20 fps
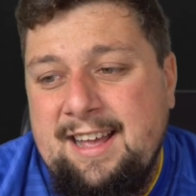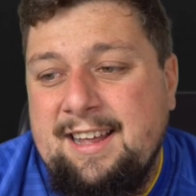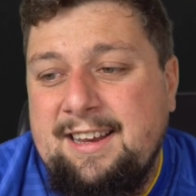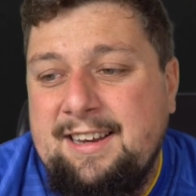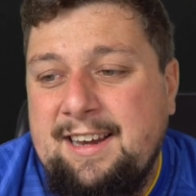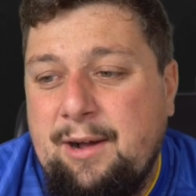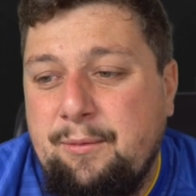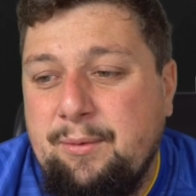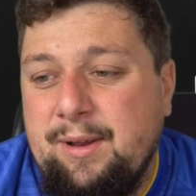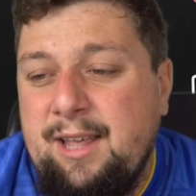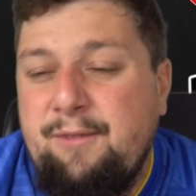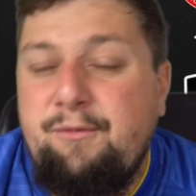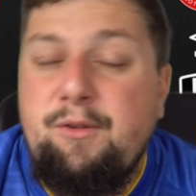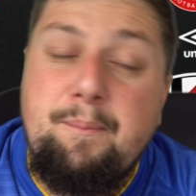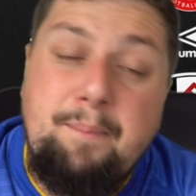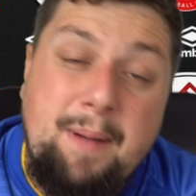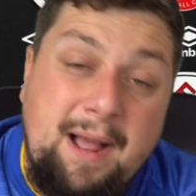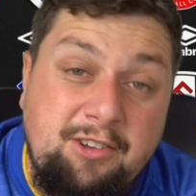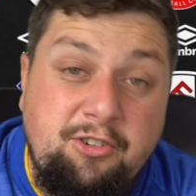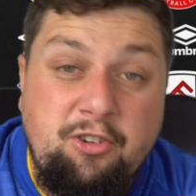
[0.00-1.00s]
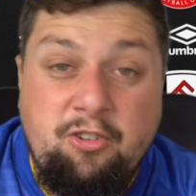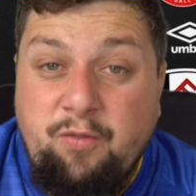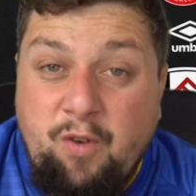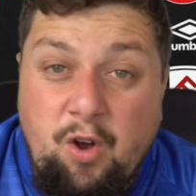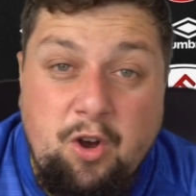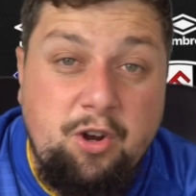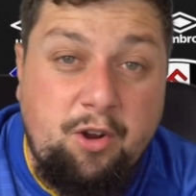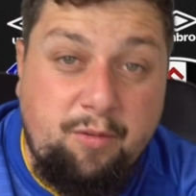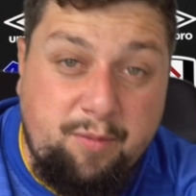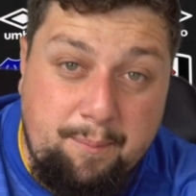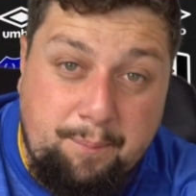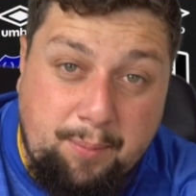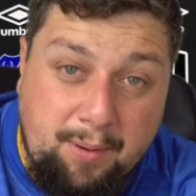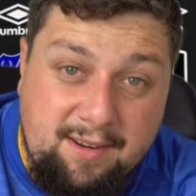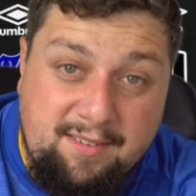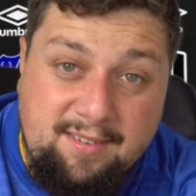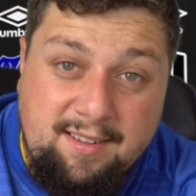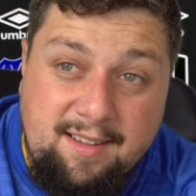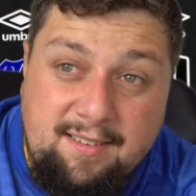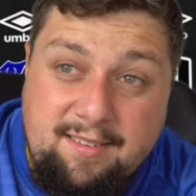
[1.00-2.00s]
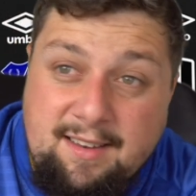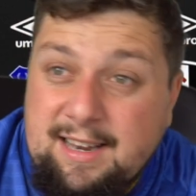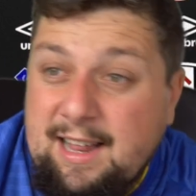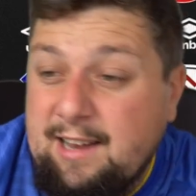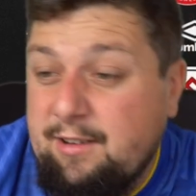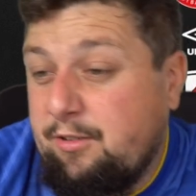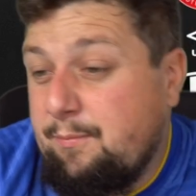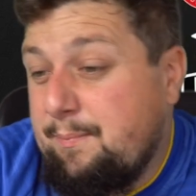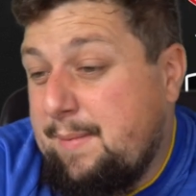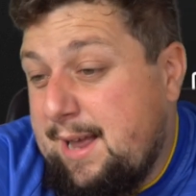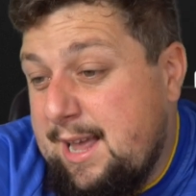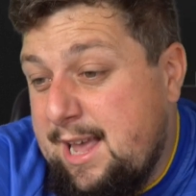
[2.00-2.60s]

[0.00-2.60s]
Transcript: Now, if your badge is falling off in pre-season,